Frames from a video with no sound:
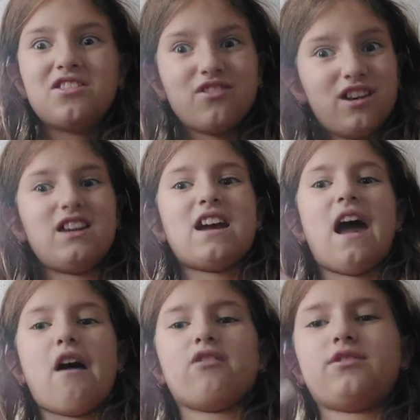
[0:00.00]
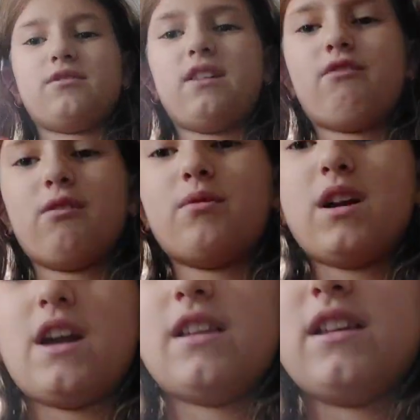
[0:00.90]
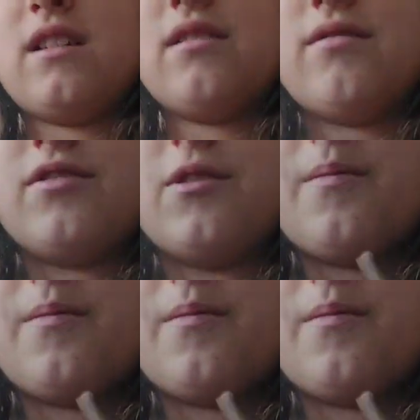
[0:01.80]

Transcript: three hours away from where I live.